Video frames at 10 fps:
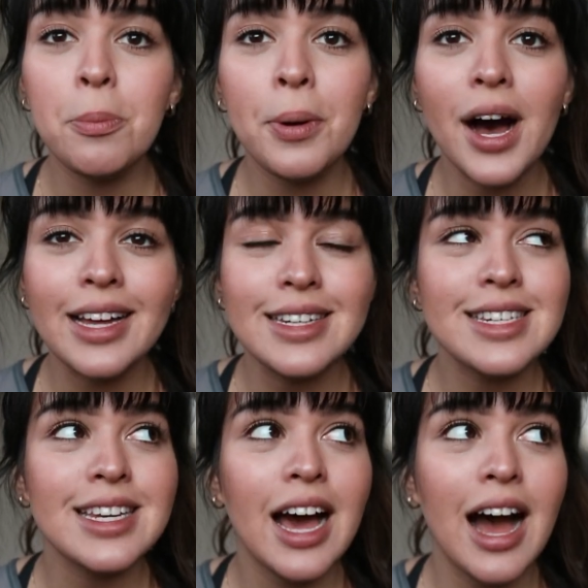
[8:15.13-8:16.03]

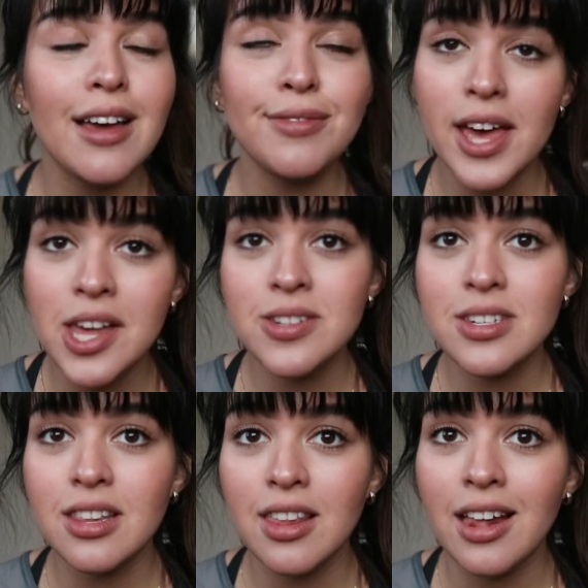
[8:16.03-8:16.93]
But I
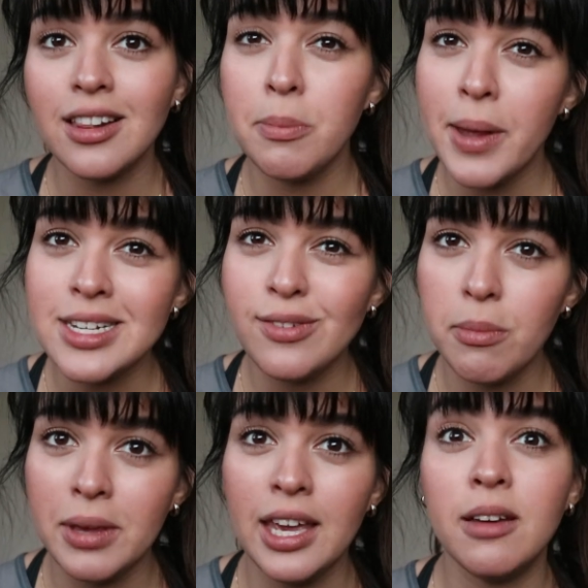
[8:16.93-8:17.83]
found that the best for
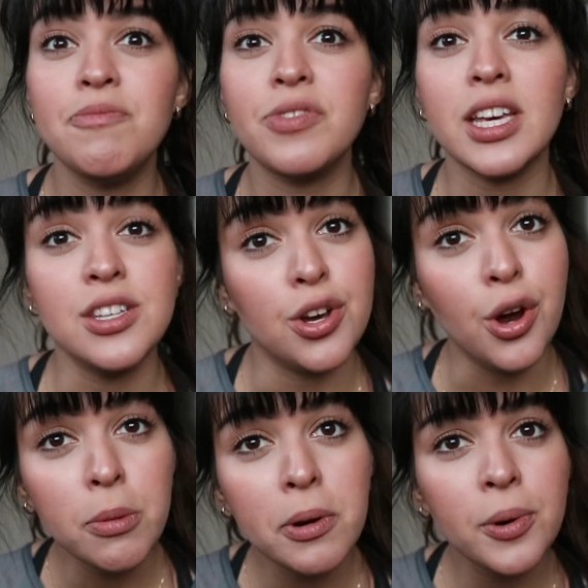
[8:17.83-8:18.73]
me is
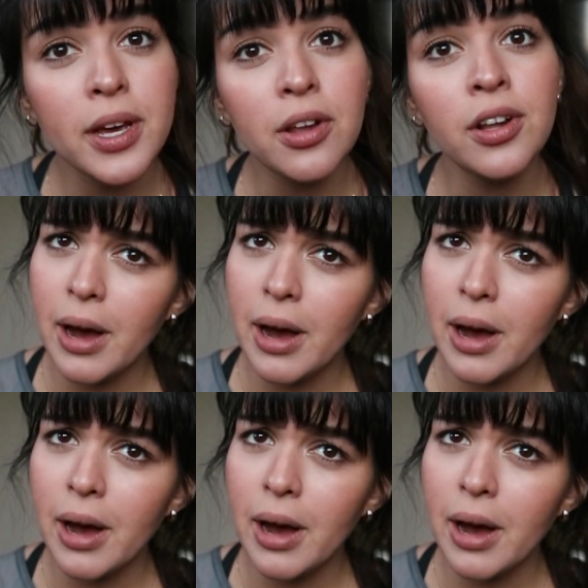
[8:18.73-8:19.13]
jojoba oil,